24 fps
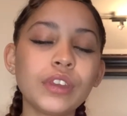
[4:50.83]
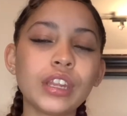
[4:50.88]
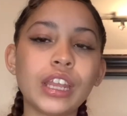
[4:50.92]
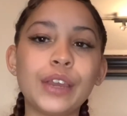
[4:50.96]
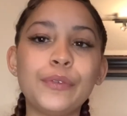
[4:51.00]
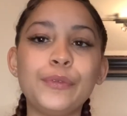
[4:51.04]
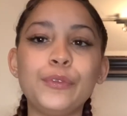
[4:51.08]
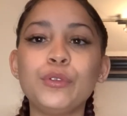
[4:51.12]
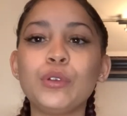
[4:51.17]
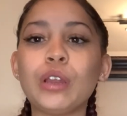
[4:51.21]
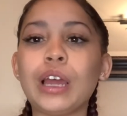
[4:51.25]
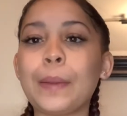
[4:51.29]

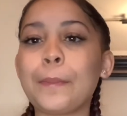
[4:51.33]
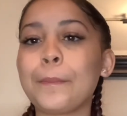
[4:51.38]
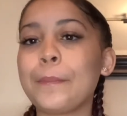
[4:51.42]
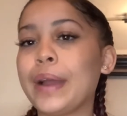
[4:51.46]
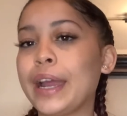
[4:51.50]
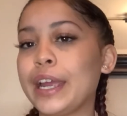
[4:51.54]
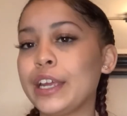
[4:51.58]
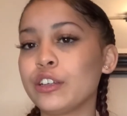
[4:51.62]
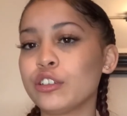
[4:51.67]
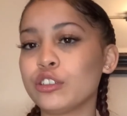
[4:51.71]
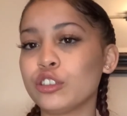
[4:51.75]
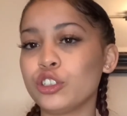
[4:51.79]
if you like
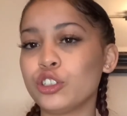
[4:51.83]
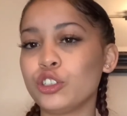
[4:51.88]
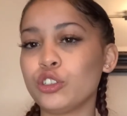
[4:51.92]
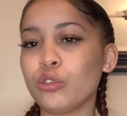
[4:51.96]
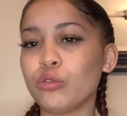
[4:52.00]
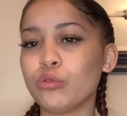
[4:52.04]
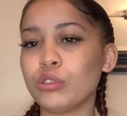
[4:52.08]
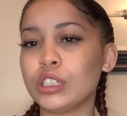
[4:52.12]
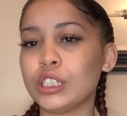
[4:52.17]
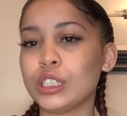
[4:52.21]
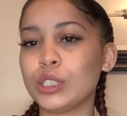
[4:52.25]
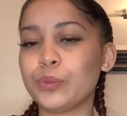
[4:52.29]
biker
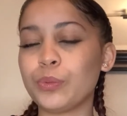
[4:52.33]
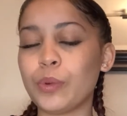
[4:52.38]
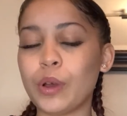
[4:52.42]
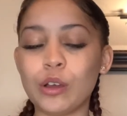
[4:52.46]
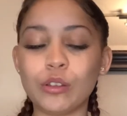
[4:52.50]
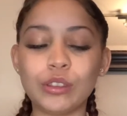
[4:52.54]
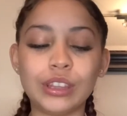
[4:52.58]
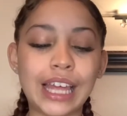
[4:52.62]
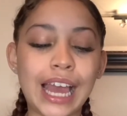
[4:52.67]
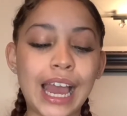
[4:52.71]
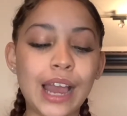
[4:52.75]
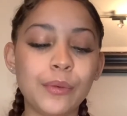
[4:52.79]
shows as
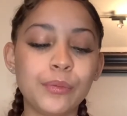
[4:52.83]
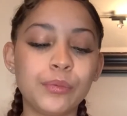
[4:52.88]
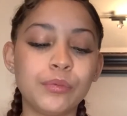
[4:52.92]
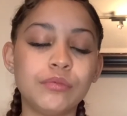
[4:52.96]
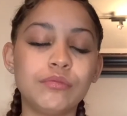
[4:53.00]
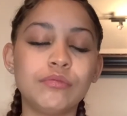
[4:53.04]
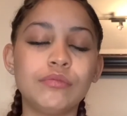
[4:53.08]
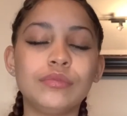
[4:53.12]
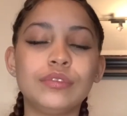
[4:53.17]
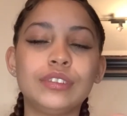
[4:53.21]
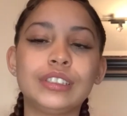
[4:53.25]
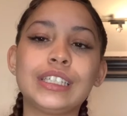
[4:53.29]
well, that
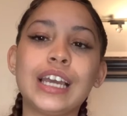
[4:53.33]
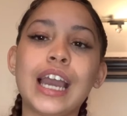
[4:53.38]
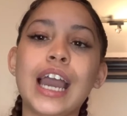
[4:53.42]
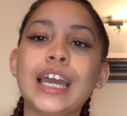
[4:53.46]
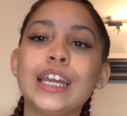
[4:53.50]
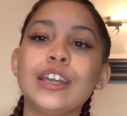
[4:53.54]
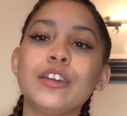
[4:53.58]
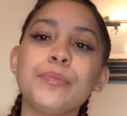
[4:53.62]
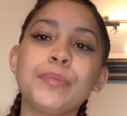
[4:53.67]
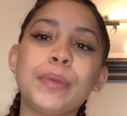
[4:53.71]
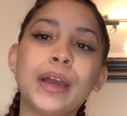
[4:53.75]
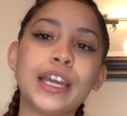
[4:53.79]
is
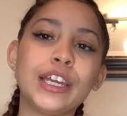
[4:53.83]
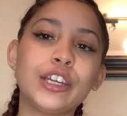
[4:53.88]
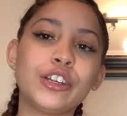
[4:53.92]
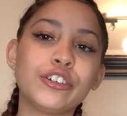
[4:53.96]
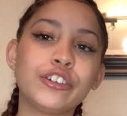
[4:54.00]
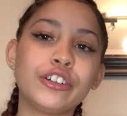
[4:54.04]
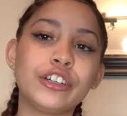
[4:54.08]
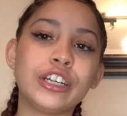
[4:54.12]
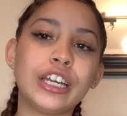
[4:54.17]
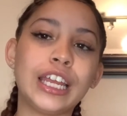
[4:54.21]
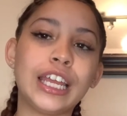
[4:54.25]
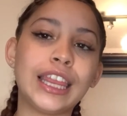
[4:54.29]
kind of
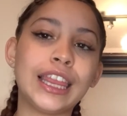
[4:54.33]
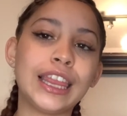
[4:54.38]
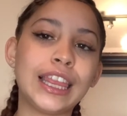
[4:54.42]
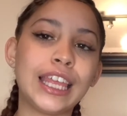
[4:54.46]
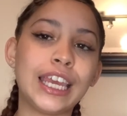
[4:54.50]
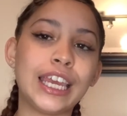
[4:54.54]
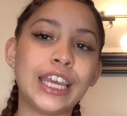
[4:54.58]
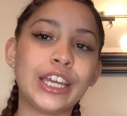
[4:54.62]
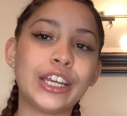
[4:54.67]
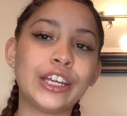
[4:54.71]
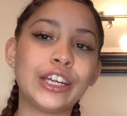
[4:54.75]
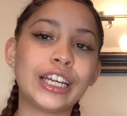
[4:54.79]
biker in
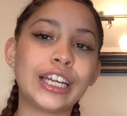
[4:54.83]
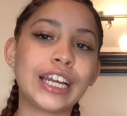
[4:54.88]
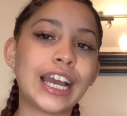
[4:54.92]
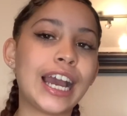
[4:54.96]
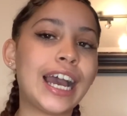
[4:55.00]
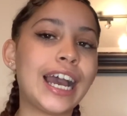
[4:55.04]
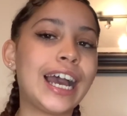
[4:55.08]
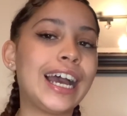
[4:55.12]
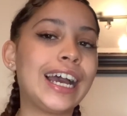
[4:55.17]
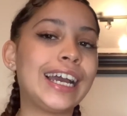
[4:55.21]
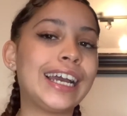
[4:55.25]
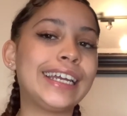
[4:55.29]
there,
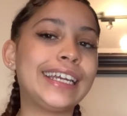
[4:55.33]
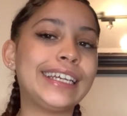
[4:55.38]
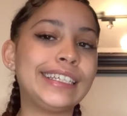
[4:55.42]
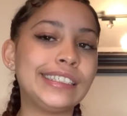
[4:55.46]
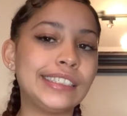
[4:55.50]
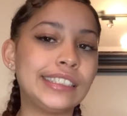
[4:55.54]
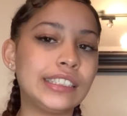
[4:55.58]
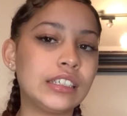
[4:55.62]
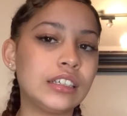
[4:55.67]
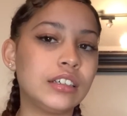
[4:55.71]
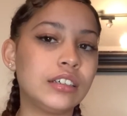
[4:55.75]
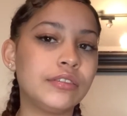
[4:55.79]

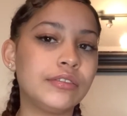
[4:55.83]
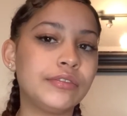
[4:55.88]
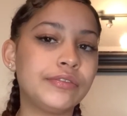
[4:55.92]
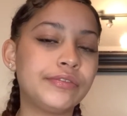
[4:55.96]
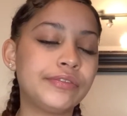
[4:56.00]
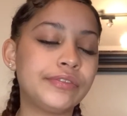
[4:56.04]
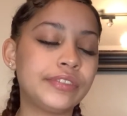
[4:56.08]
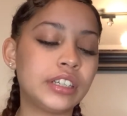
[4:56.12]
kind of,